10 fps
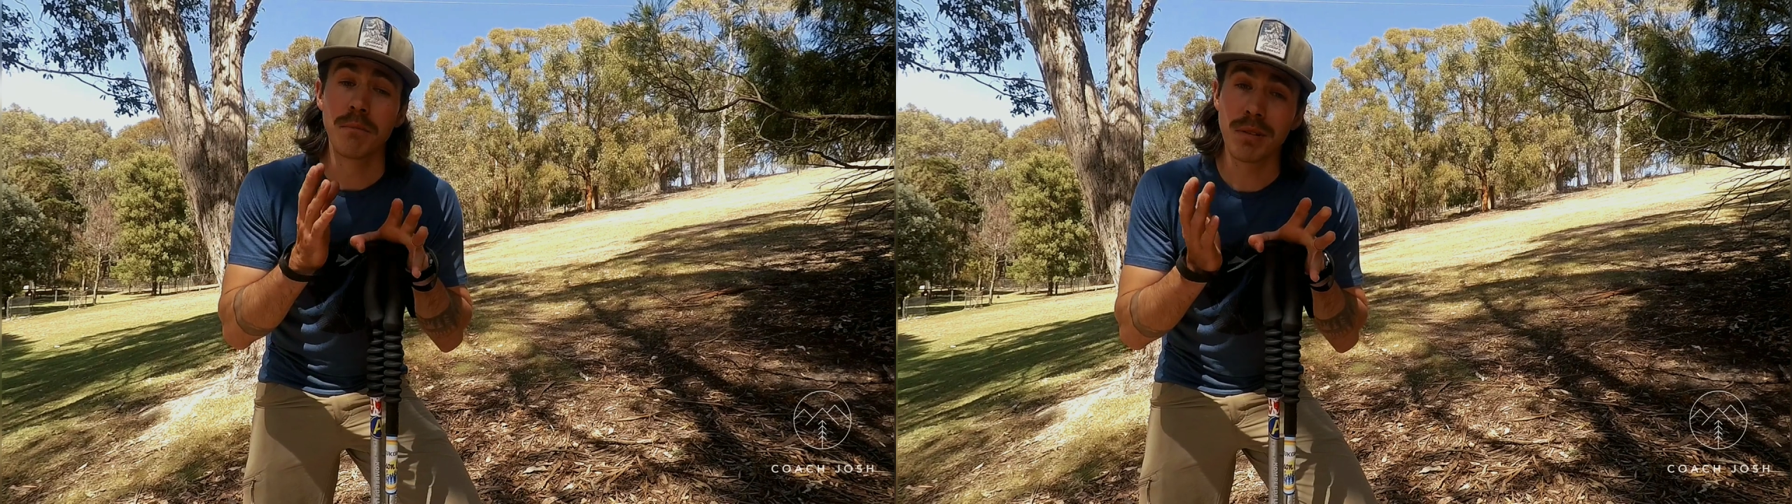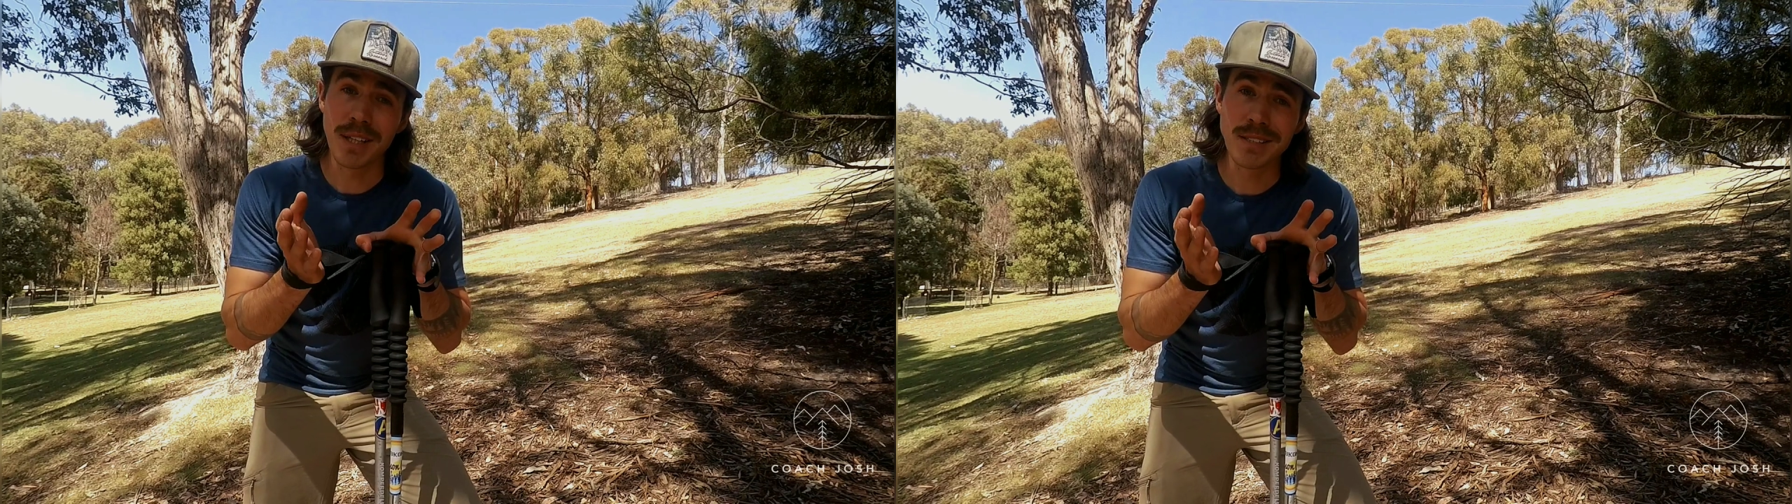
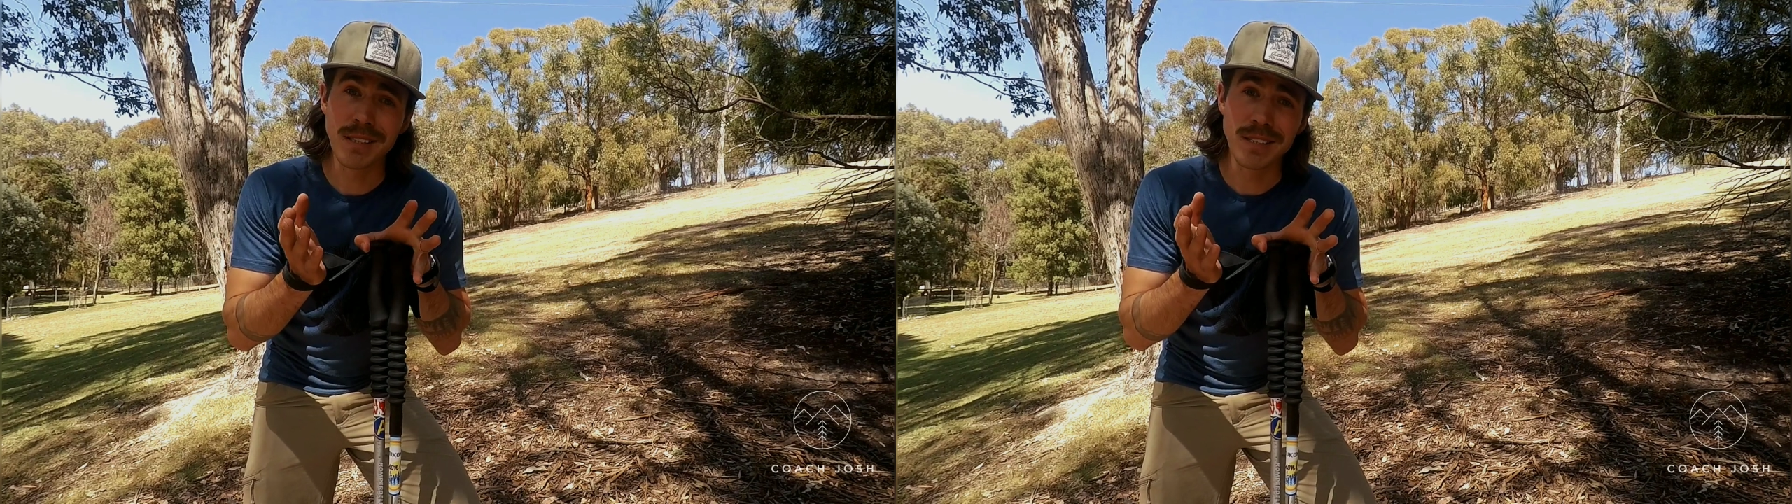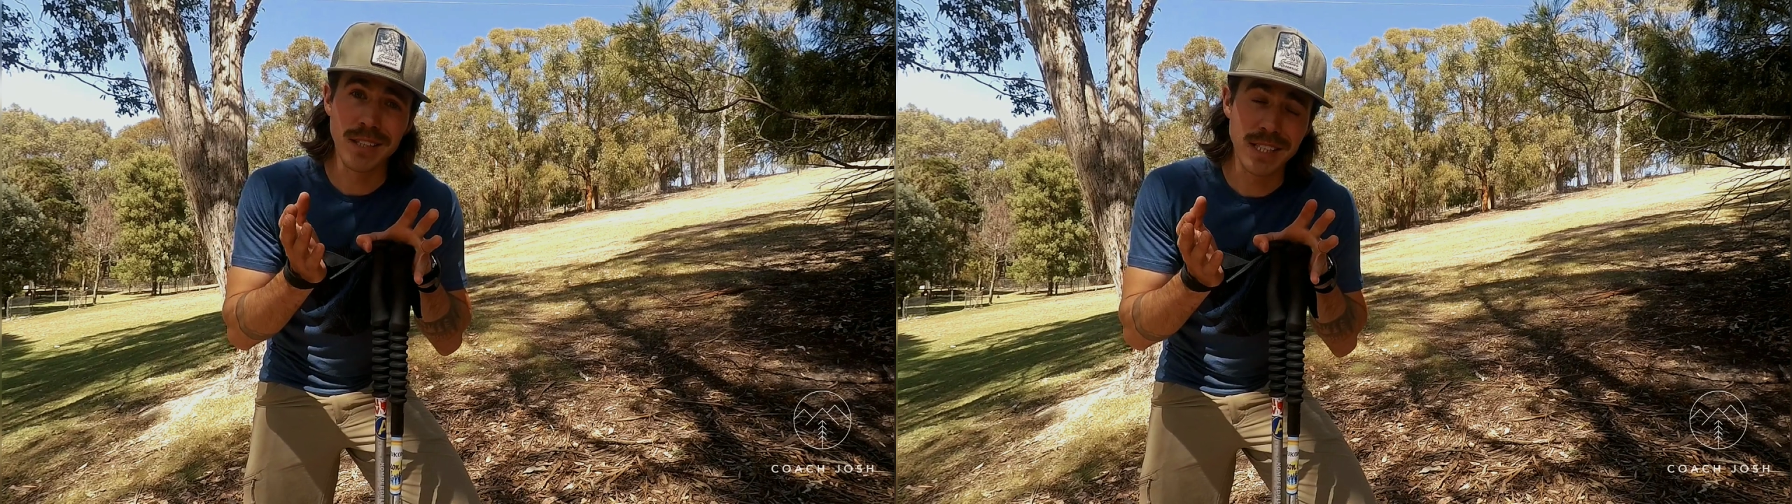Plus,
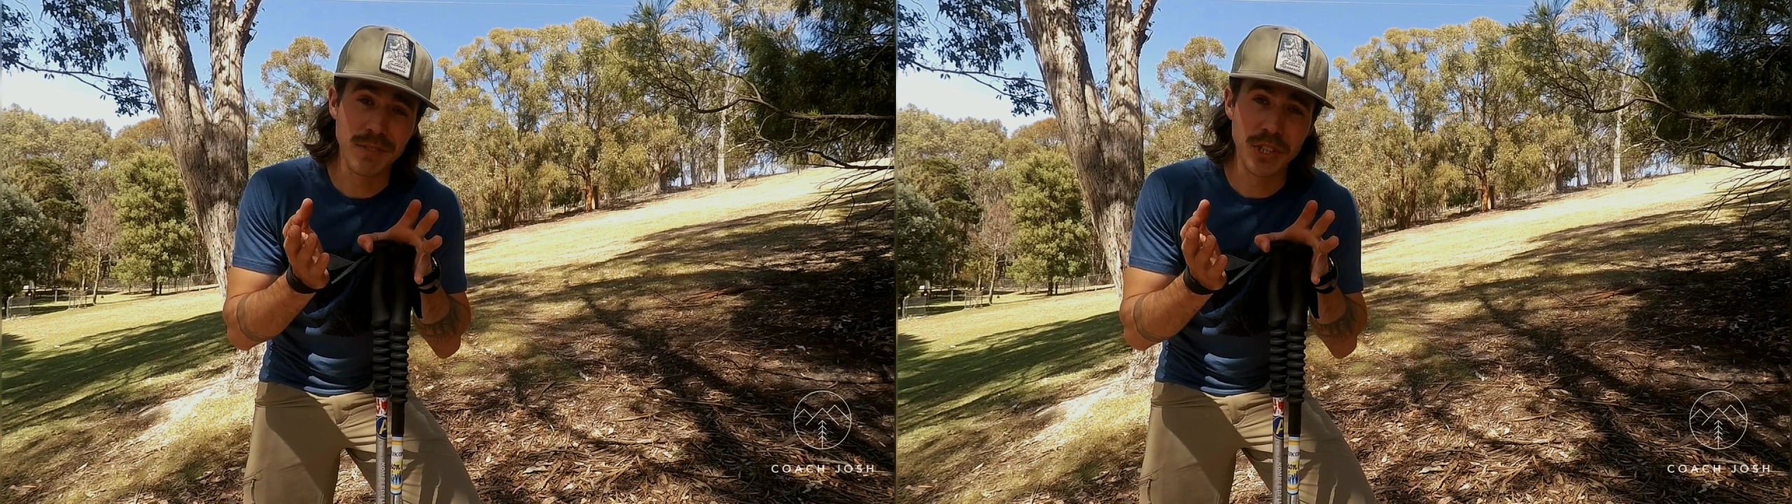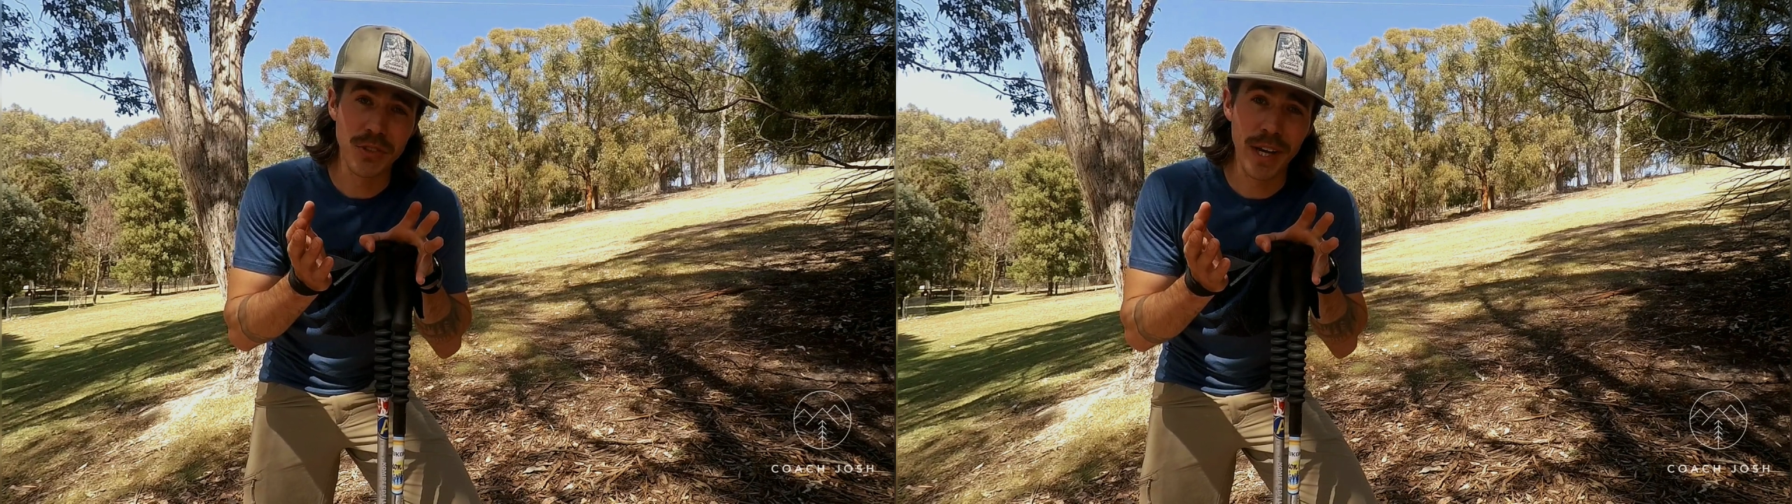it's less
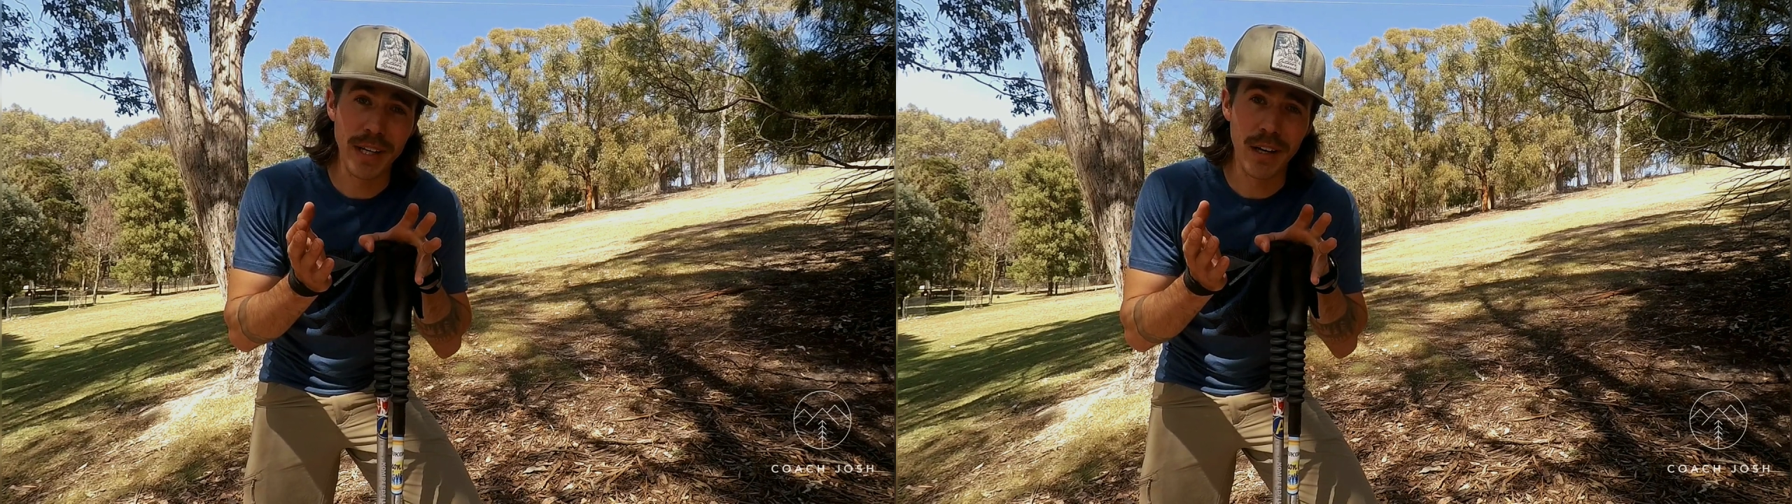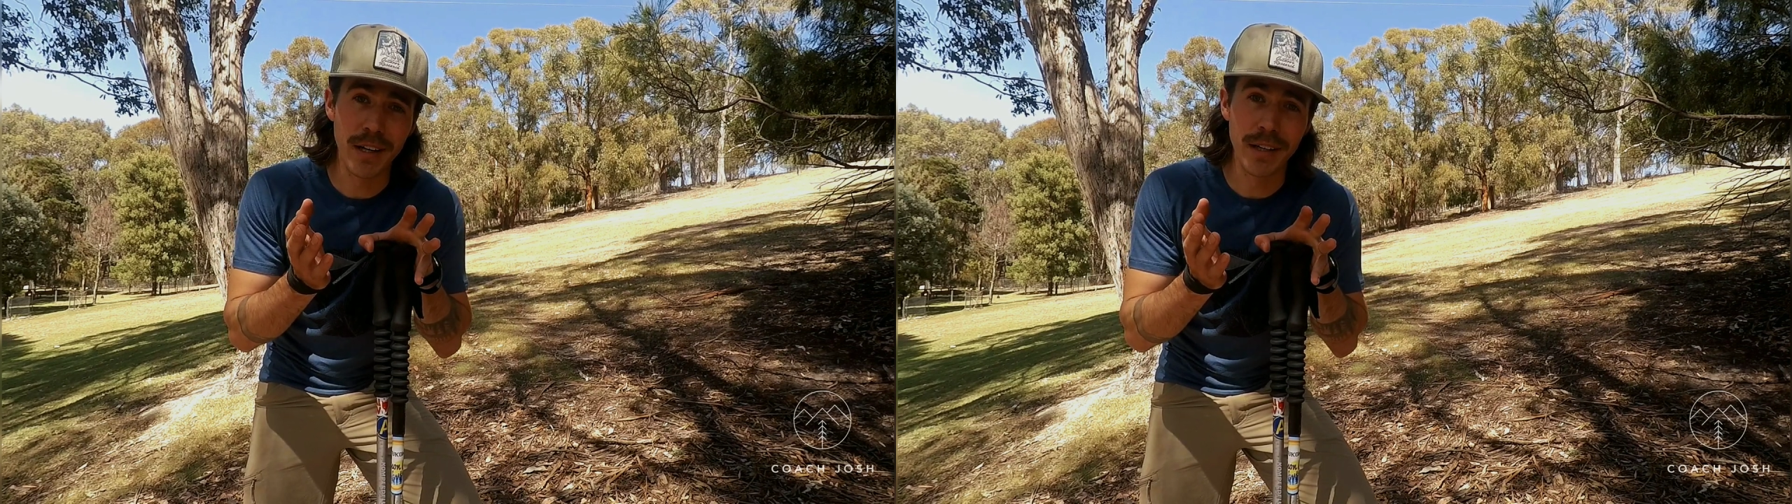of a
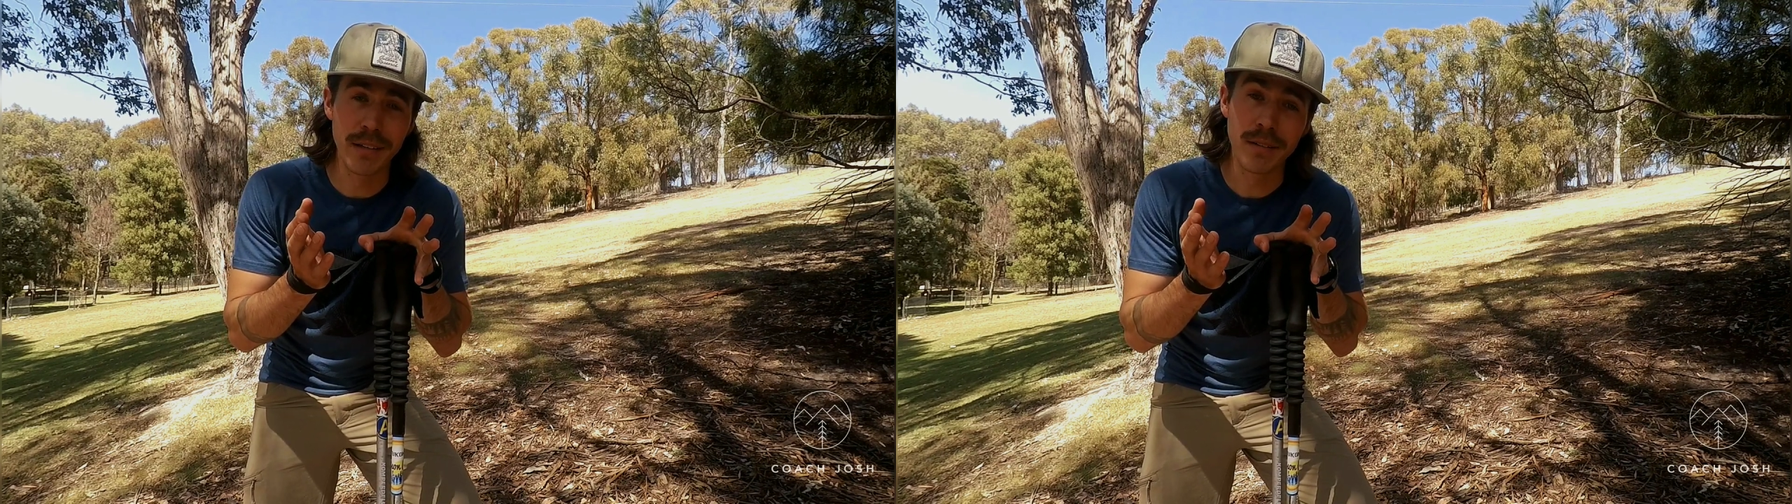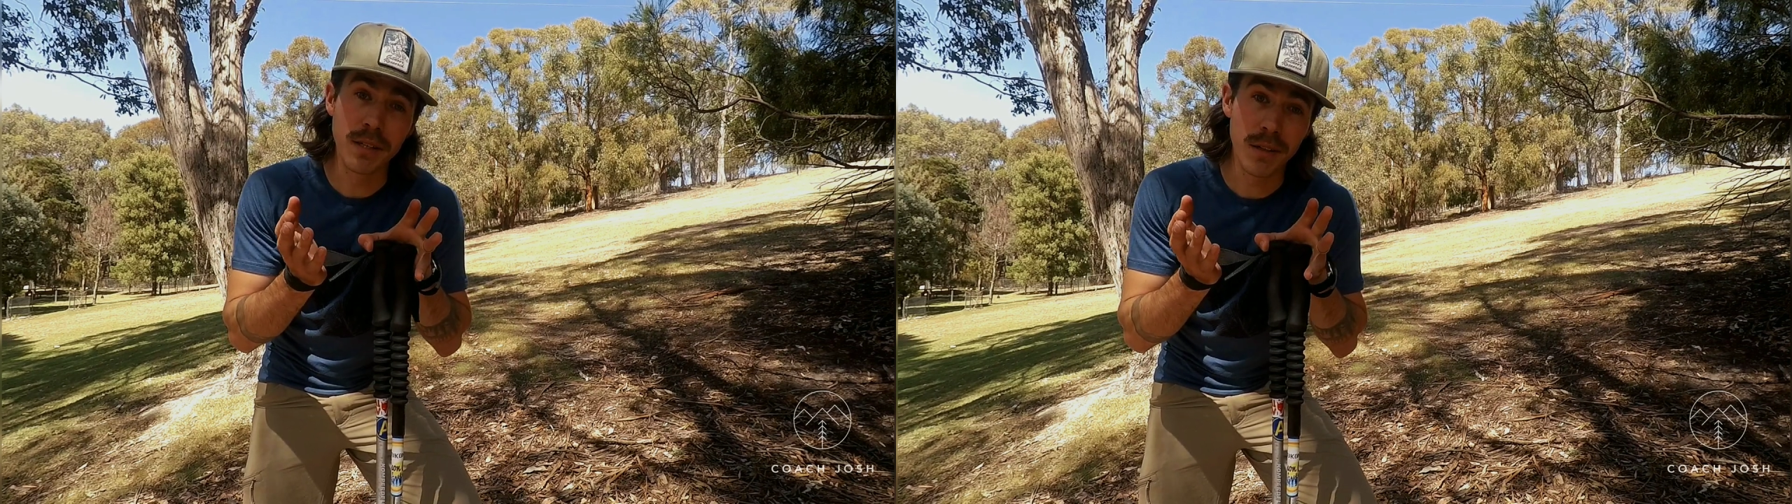strain on